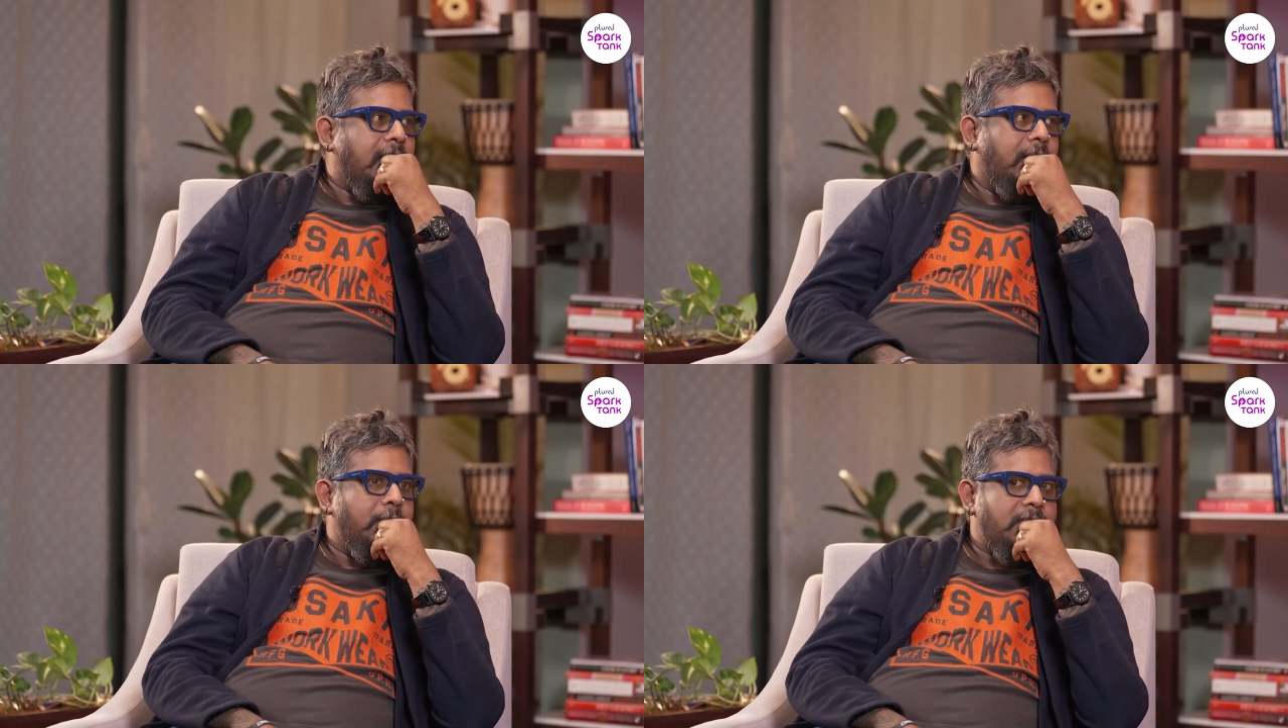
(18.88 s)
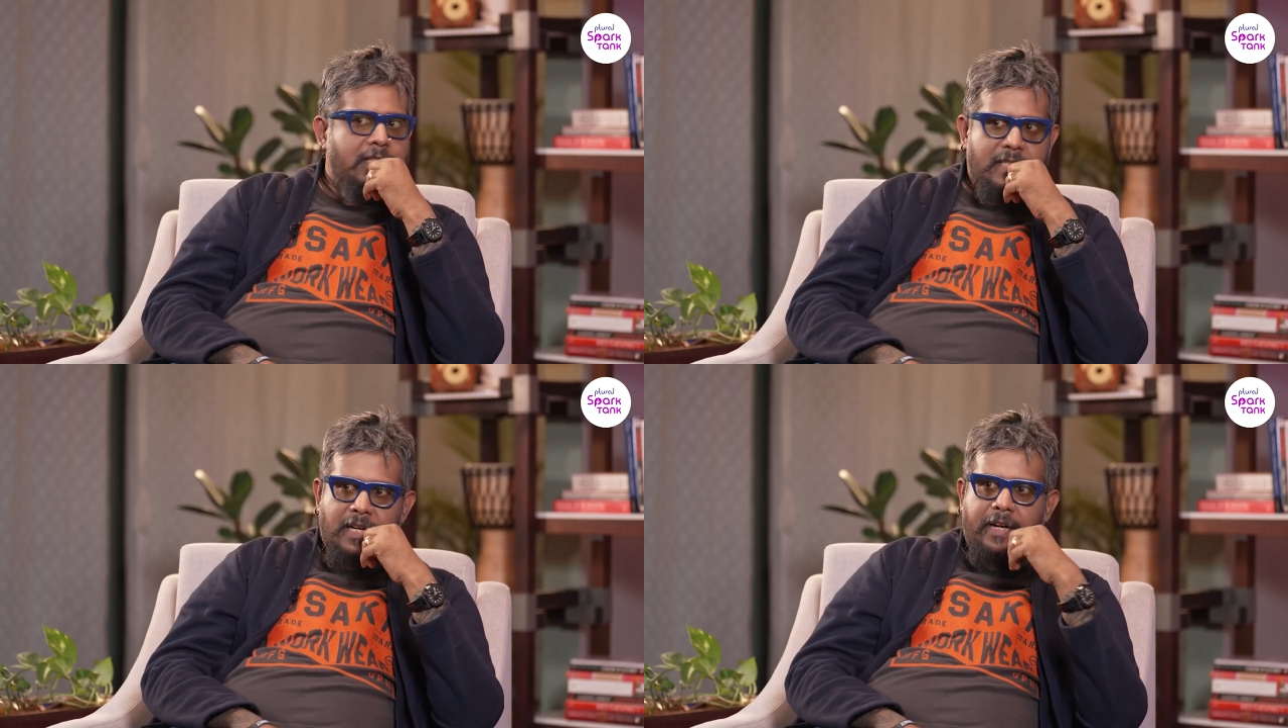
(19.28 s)
time as a
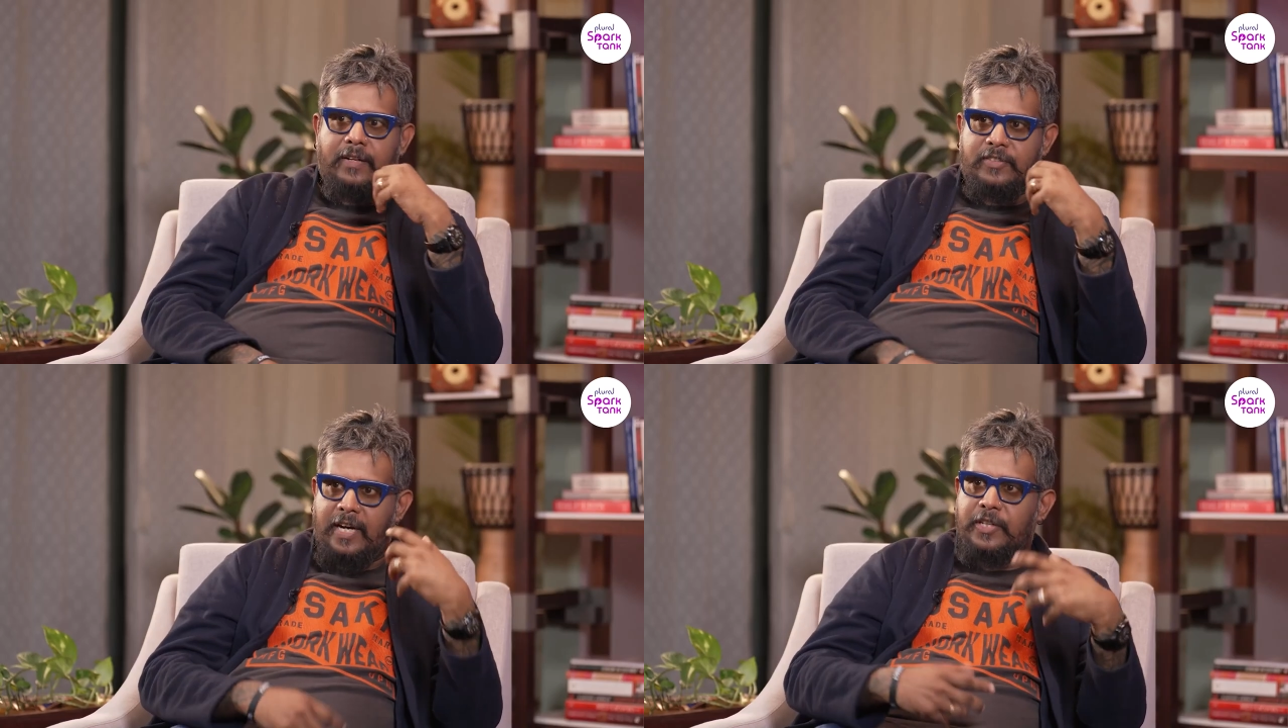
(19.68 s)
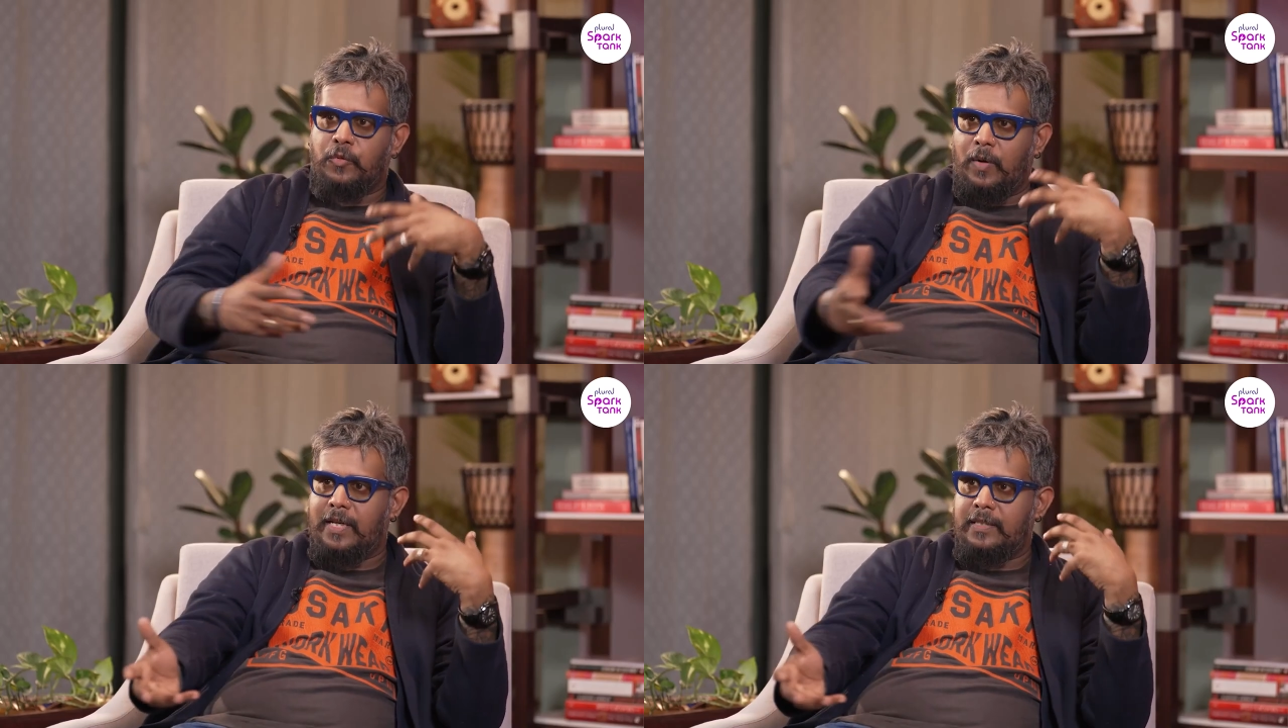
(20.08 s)
designer trying to
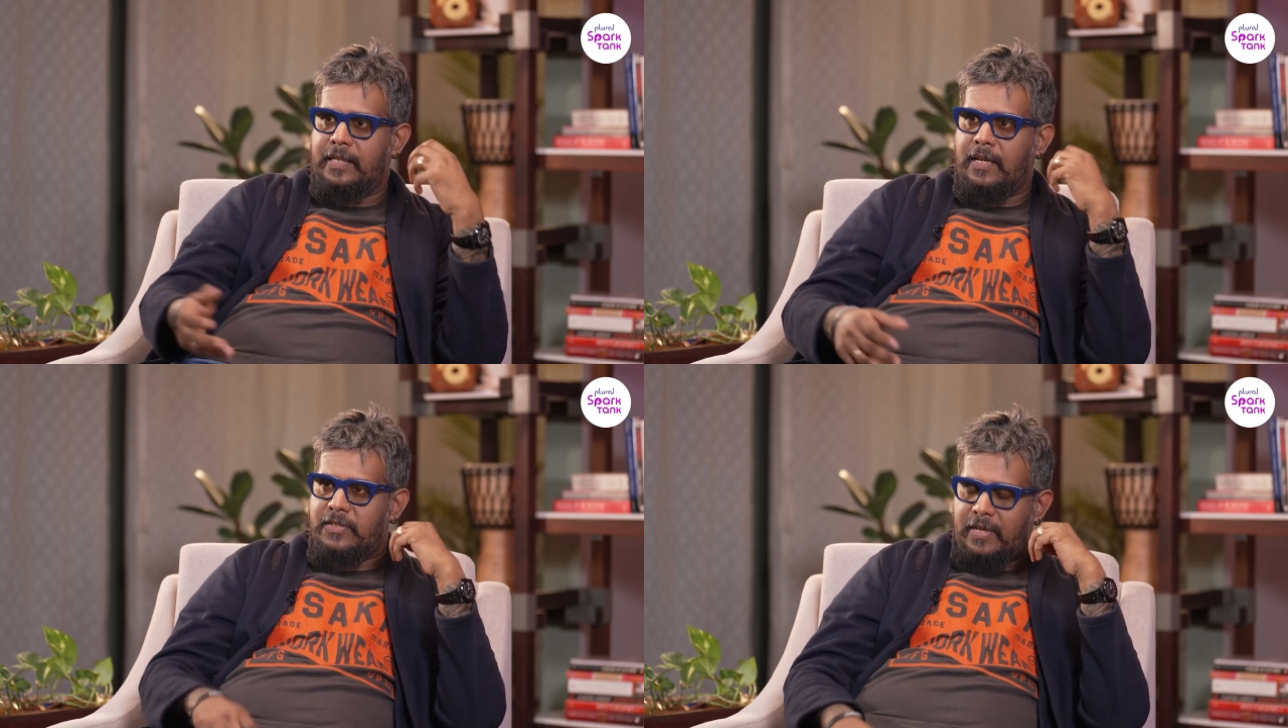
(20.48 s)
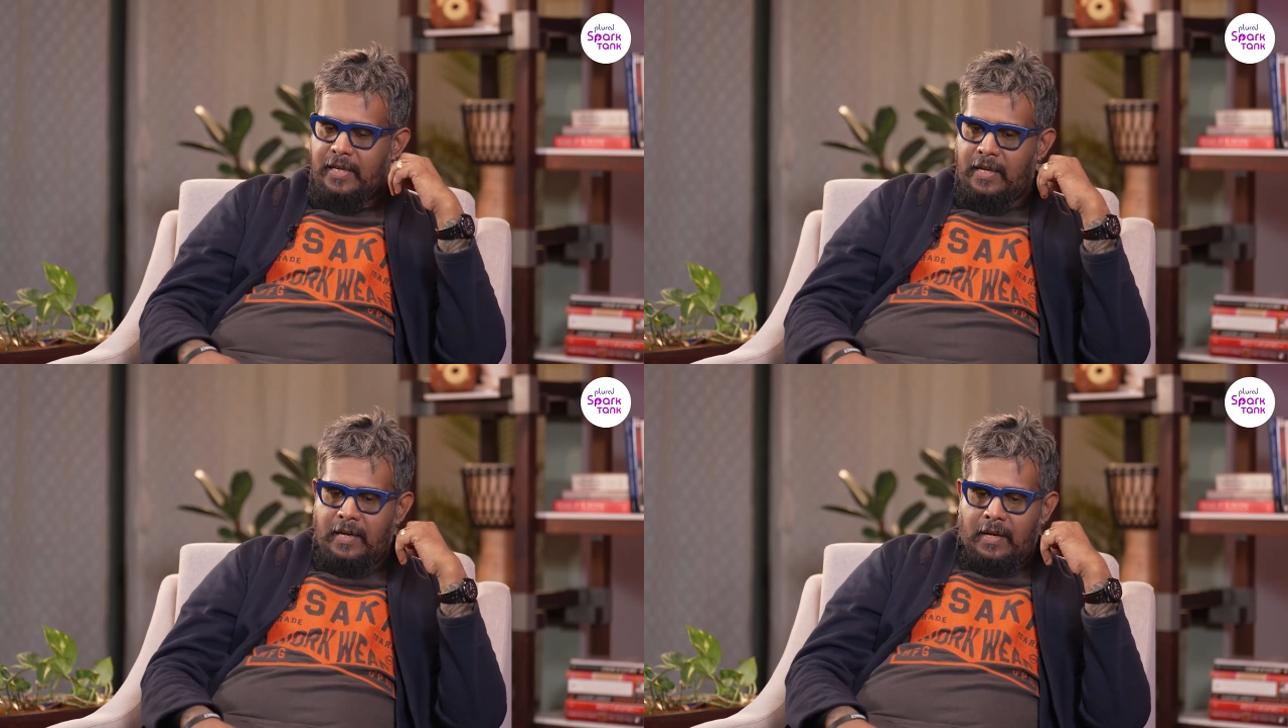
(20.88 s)
work in the industry,